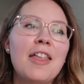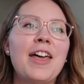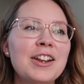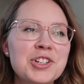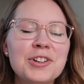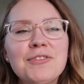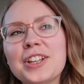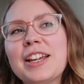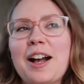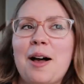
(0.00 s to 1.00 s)
that shouldn't
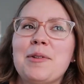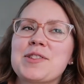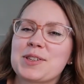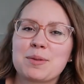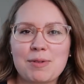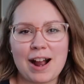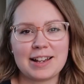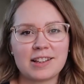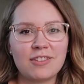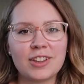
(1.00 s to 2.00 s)
really come as a
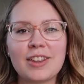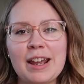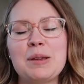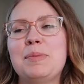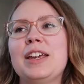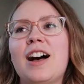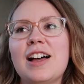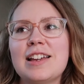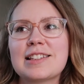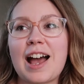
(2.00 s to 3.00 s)
surprise, I feel like,
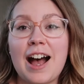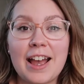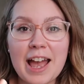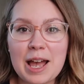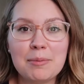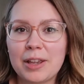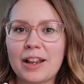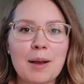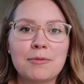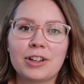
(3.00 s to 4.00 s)
because I am
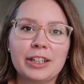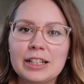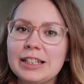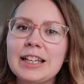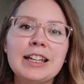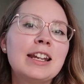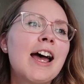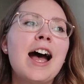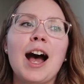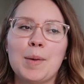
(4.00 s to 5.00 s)
like, I'm really clean,
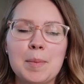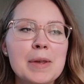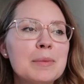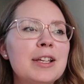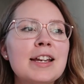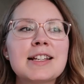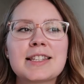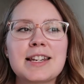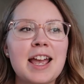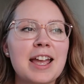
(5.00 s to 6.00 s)
I'm a
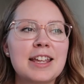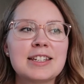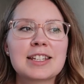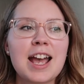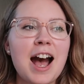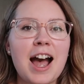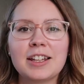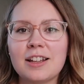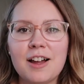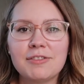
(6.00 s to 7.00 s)
minimalist, and I
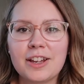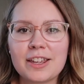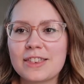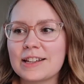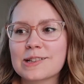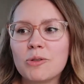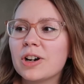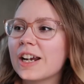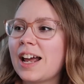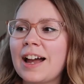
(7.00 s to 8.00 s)
love like things
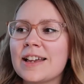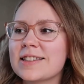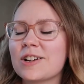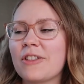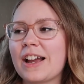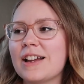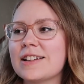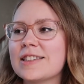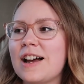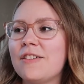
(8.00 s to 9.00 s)
organized and all that kind
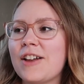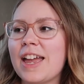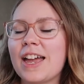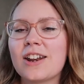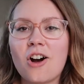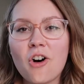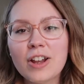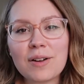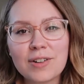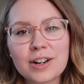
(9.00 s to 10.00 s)
of stuff. And all
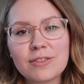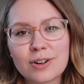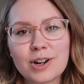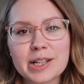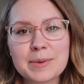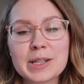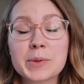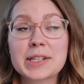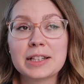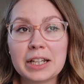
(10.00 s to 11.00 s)
I wanted for Christmas
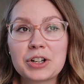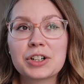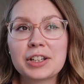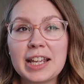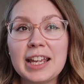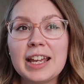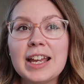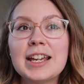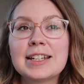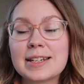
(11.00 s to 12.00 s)
was literally
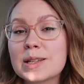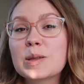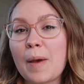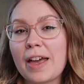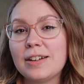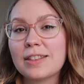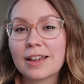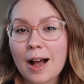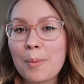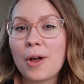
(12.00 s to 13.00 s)
to spend
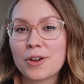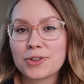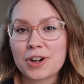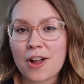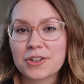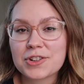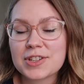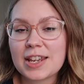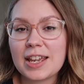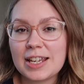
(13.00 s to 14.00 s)
the couple hundred dollars
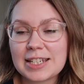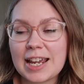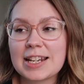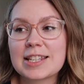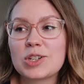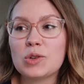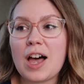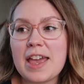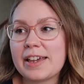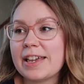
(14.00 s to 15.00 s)
it takes to
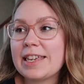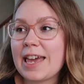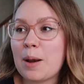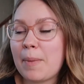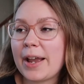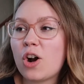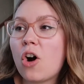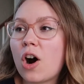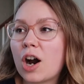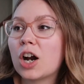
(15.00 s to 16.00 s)
like get my
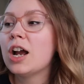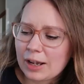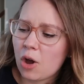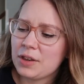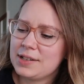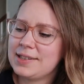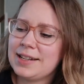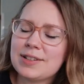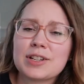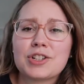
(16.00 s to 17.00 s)
car, like all the
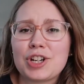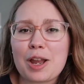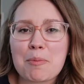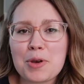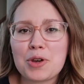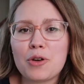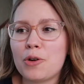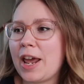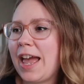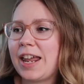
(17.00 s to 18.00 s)
seats
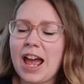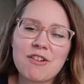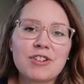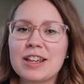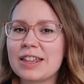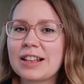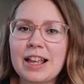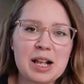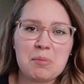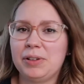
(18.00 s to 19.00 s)
shampooed and everything
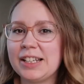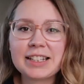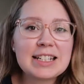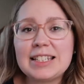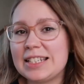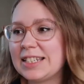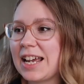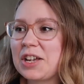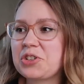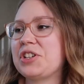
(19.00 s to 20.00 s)
like completely
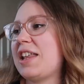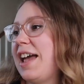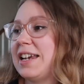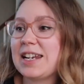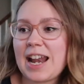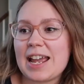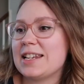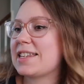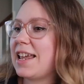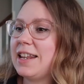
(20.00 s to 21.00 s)
detailed and like
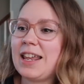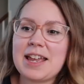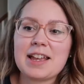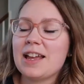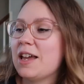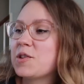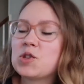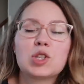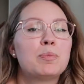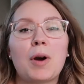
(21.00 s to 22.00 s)
nice and like
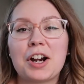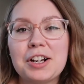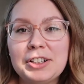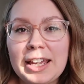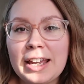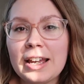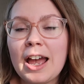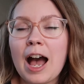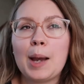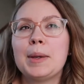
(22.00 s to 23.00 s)
sparkling.
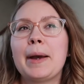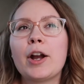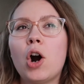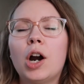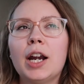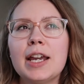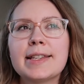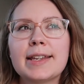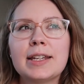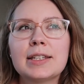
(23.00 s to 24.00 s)
I mean, my car
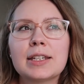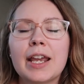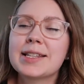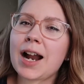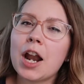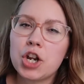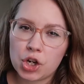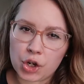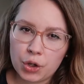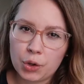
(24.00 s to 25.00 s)
isn't, it's not
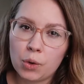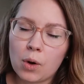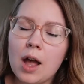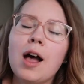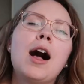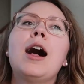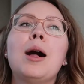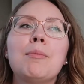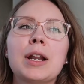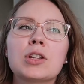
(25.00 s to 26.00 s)
new,
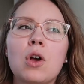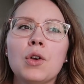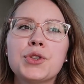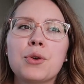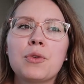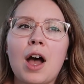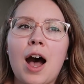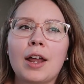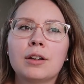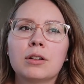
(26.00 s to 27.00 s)
um, but it's also
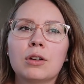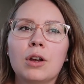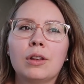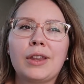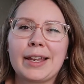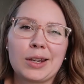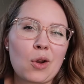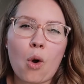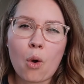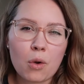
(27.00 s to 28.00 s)
not like
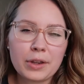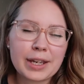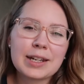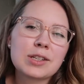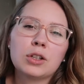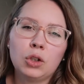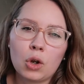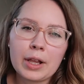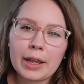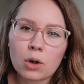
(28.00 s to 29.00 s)
an like it doesn't
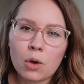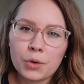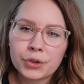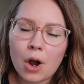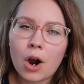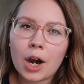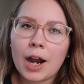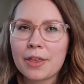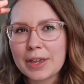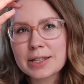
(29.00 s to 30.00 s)
look like an old
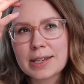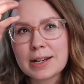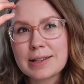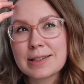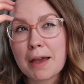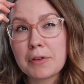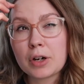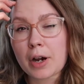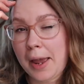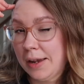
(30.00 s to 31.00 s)
car. I think it's like
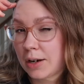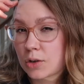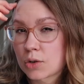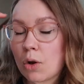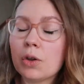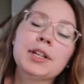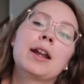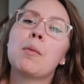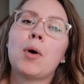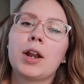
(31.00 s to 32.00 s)
seven or eight years old
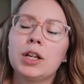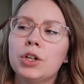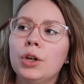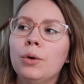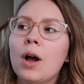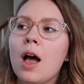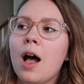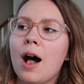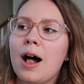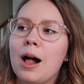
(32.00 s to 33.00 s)
and I bought it new.
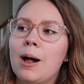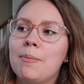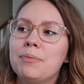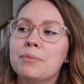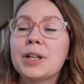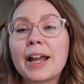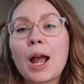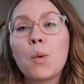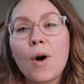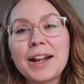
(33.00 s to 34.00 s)
Um, but like
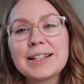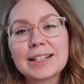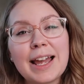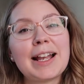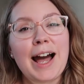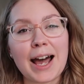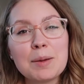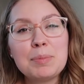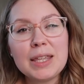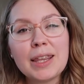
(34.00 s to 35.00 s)
I want it to like kind
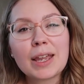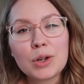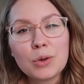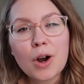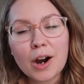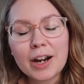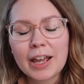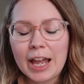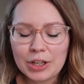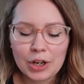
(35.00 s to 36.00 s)
of be like a new car
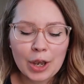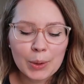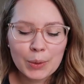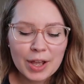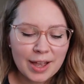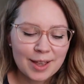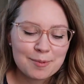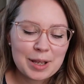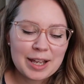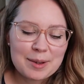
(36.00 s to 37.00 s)
again, you know?
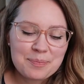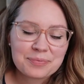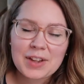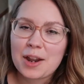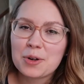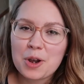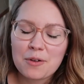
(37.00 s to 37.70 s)
But I don't